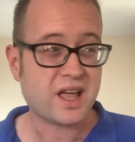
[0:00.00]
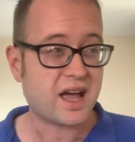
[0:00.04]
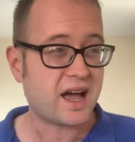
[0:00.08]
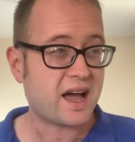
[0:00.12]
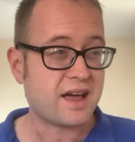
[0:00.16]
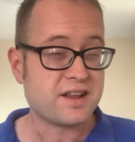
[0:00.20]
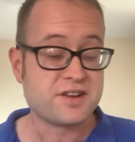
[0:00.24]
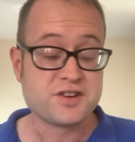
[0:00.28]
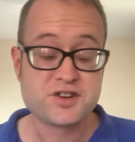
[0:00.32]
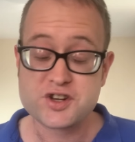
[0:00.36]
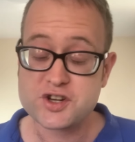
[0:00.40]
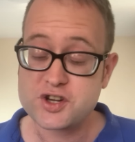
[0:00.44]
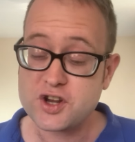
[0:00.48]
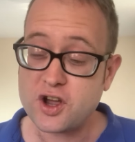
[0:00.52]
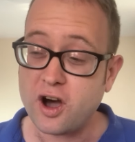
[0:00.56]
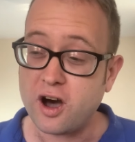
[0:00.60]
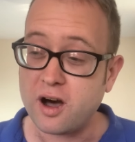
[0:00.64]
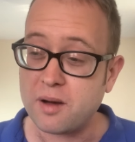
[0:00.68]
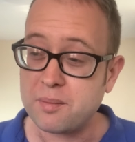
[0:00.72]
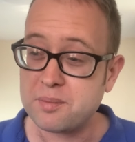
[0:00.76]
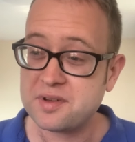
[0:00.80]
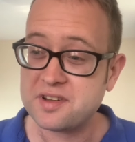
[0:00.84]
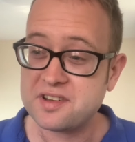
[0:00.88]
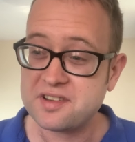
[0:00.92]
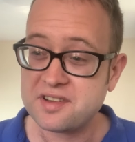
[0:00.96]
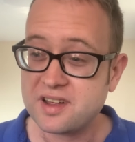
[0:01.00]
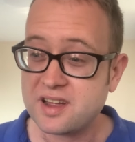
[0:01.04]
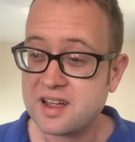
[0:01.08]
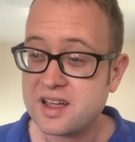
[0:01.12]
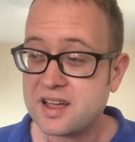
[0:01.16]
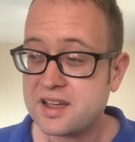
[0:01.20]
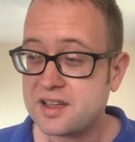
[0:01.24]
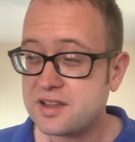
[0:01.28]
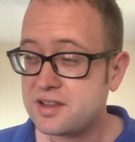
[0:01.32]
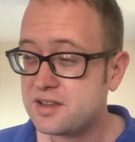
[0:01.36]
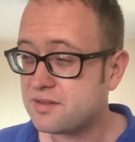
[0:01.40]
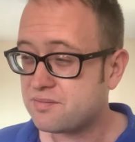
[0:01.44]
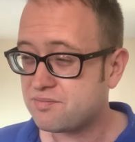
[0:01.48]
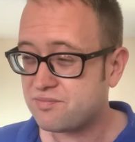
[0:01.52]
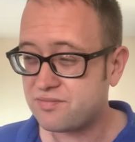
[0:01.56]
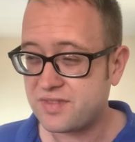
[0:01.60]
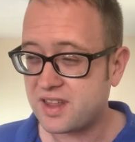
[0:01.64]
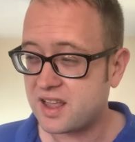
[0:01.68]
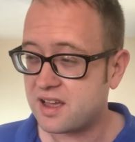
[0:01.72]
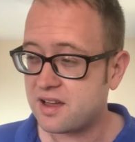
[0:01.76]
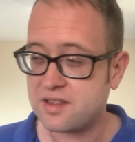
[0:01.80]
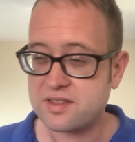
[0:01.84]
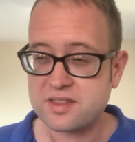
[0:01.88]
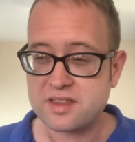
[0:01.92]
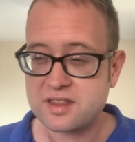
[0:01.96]
And shops,
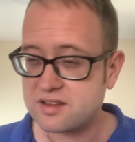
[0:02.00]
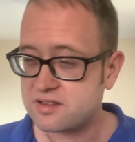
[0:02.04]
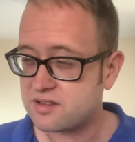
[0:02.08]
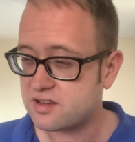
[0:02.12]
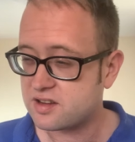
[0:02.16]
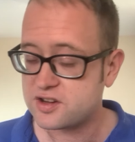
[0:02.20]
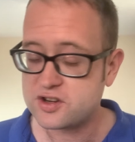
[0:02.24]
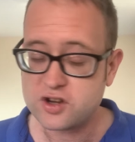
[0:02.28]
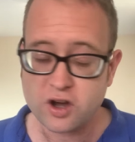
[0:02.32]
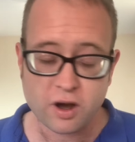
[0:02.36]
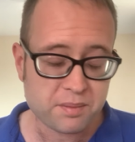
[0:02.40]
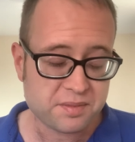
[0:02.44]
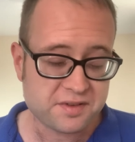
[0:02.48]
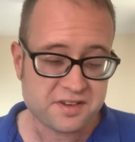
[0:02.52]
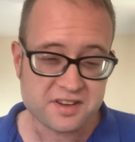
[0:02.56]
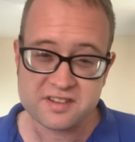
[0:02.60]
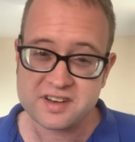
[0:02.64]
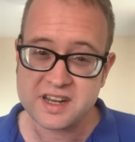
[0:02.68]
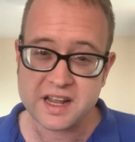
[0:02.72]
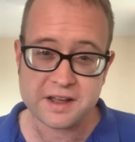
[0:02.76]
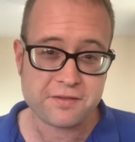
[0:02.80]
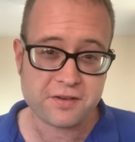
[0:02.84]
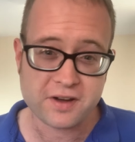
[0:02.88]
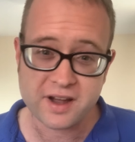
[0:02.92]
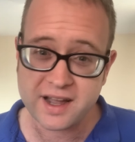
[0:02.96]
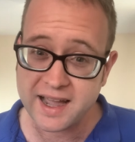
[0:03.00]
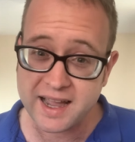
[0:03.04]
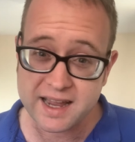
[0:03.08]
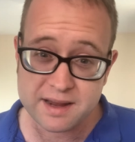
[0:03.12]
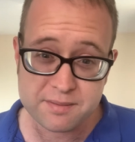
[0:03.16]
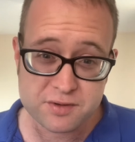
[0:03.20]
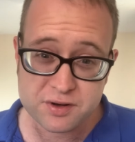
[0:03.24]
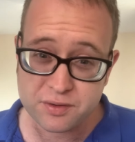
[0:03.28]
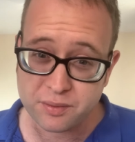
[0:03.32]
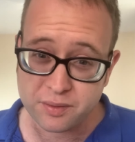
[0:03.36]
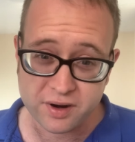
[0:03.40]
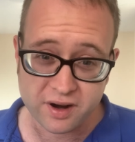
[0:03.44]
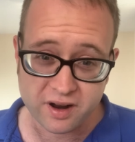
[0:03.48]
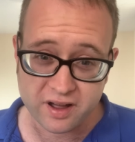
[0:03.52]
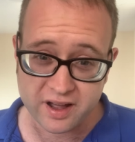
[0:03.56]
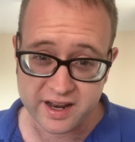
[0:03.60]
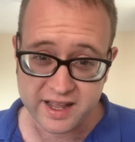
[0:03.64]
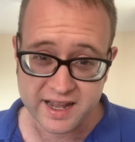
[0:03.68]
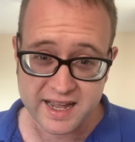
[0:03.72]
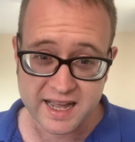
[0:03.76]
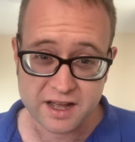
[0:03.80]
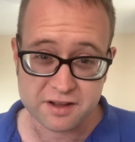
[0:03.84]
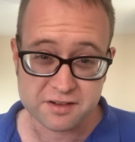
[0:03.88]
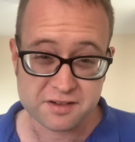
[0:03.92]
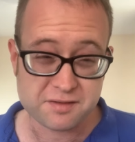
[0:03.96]
shops are a different game to online
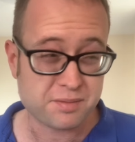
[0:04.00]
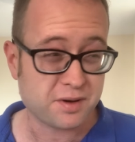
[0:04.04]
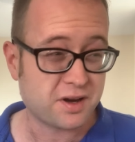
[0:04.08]
accounts,